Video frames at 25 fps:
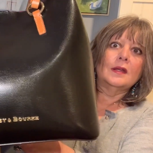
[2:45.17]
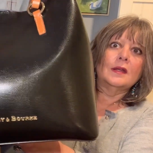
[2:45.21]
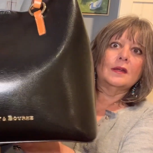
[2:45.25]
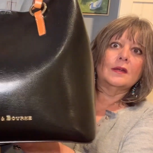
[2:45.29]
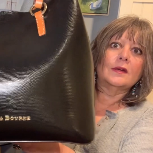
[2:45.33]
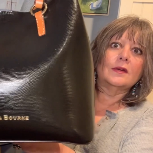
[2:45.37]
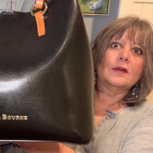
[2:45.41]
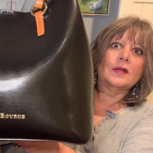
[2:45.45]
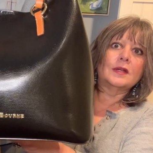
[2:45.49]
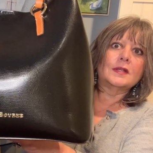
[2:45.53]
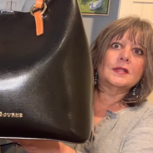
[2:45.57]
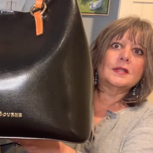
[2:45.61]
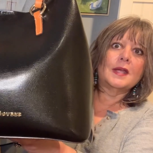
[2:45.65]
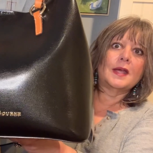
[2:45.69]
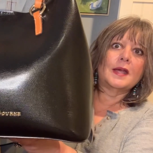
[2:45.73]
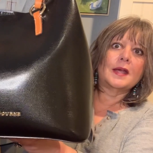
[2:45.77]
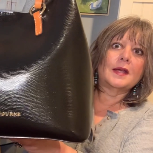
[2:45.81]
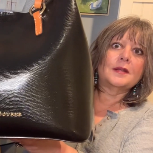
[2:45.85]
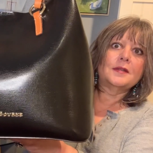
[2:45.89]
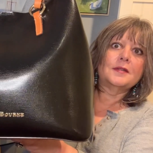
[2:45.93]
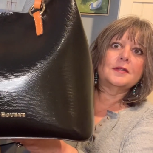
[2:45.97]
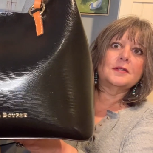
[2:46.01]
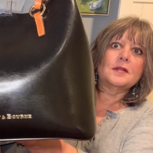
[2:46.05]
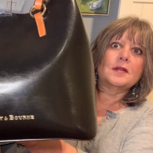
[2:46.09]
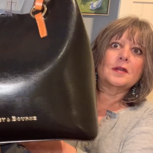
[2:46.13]
or a
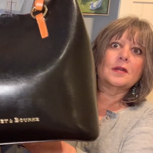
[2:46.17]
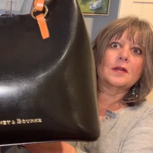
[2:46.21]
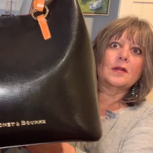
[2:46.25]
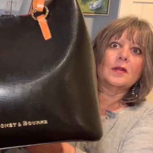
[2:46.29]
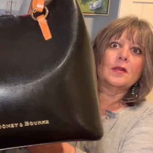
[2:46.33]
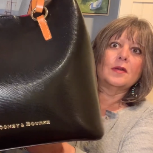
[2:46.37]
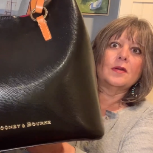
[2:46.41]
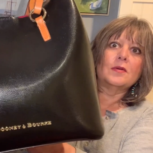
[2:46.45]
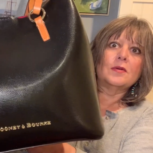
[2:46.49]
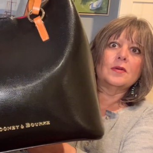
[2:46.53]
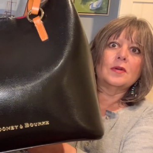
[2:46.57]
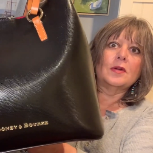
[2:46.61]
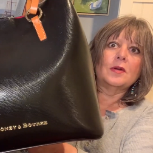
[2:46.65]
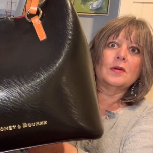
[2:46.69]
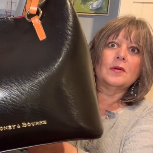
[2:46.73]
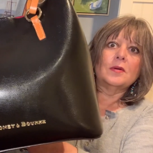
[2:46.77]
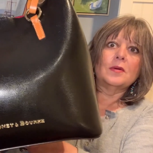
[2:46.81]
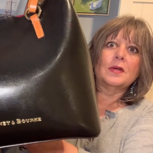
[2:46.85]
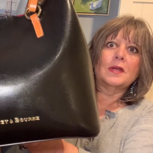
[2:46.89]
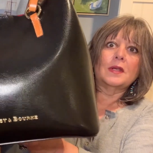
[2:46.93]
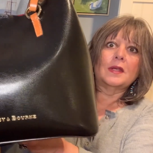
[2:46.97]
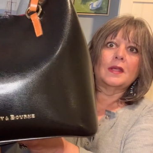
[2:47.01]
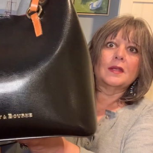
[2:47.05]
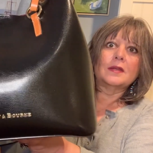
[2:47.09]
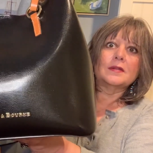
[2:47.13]
text logo,
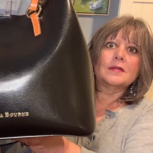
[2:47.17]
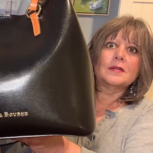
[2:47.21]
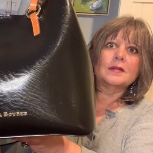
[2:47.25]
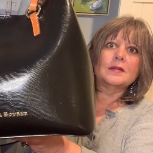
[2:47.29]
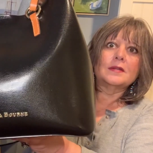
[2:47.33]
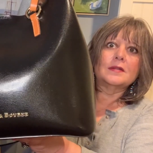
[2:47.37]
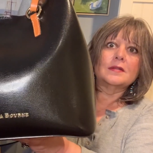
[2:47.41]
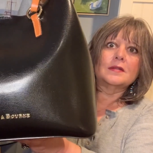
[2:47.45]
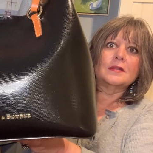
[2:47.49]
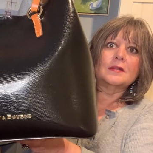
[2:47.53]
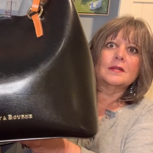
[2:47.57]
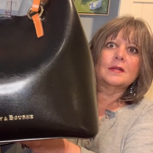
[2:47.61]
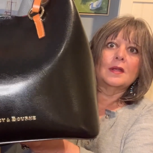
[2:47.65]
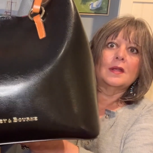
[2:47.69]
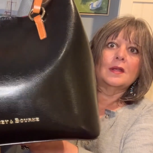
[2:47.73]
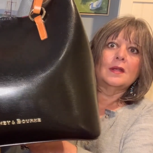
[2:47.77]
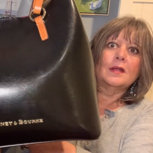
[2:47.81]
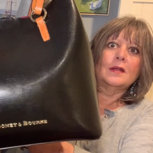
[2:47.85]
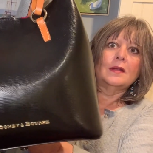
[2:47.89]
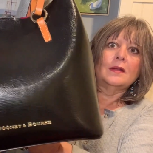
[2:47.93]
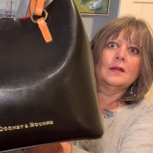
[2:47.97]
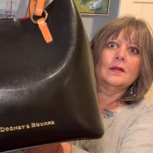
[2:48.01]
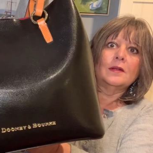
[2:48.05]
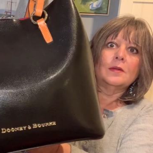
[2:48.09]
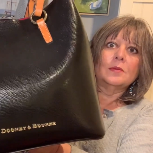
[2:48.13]
I guess is
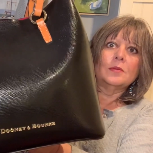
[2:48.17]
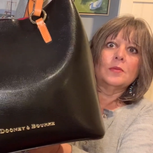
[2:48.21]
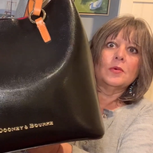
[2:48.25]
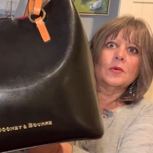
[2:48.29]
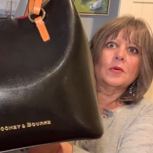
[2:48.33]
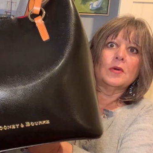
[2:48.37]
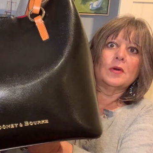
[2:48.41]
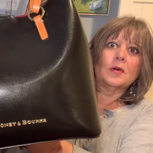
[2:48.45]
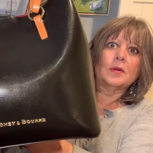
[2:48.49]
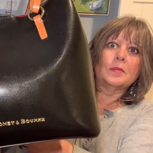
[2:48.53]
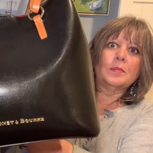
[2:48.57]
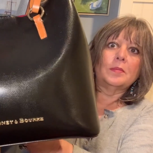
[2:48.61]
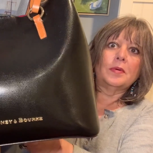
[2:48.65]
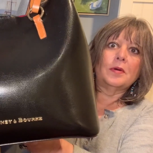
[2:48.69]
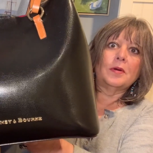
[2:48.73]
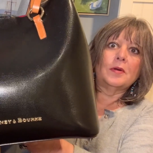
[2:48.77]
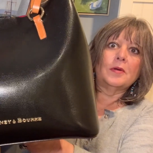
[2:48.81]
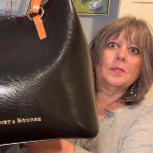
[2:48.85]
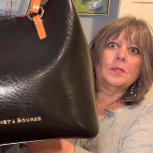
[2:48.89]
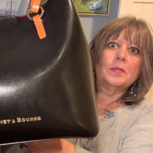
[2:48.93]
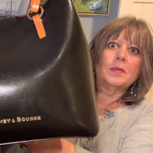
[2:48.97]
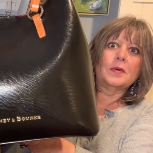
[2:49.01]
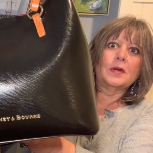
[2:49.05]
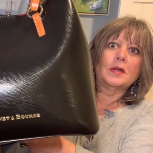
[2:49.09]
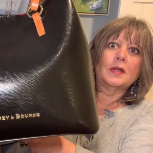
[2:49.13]
the more
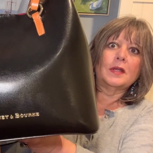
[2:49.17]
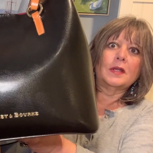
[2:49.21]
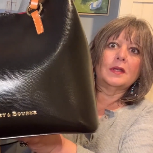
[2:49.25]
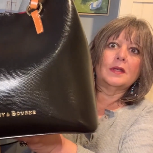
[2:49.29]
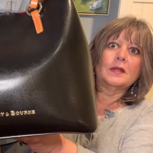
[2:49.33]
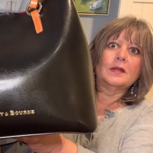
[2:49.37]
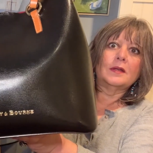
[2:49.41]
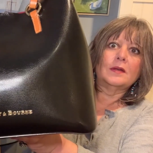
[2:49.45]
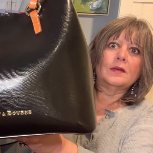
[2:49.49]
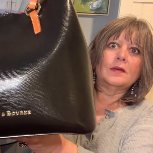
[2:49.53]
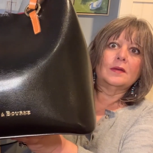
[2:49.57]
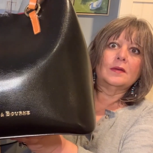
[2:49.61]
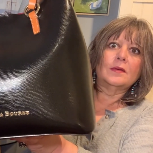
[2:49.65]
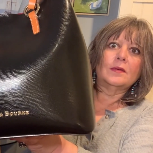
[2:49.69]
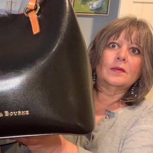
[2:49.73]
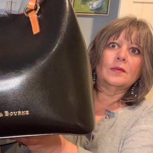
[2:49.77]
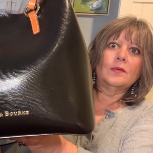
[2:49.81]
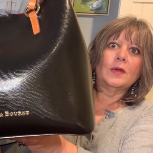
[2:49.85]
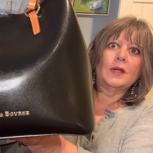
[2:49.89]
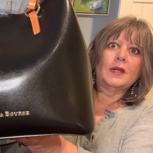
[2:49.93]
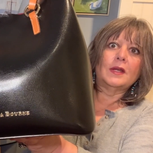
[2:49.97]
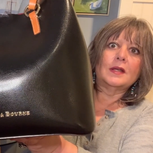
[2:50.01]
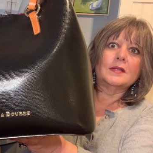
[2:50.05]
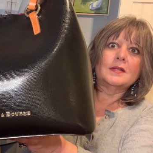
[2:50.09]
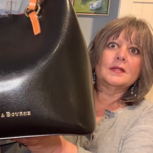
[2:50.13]
appropriate
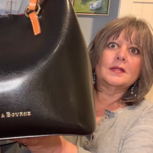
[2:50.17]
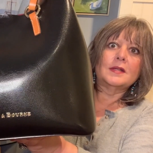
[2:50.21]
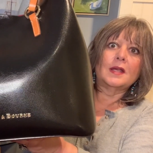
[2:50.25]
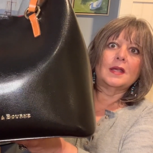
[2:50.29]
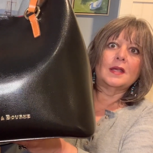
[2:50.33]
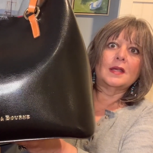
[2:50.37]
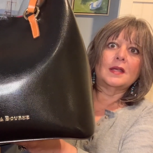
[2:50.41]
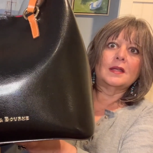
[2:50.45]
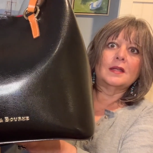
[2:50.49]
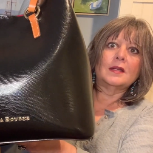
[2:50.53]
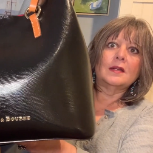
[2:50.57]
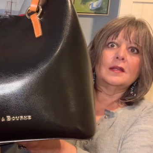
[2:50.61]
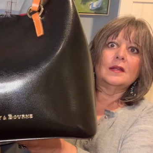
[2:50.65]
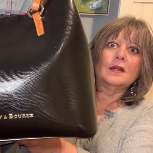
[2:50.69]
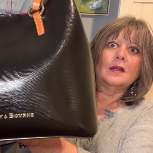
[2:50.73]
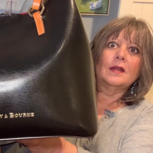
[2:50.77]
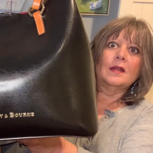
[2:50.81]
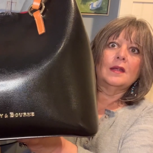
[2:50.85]
way to say it,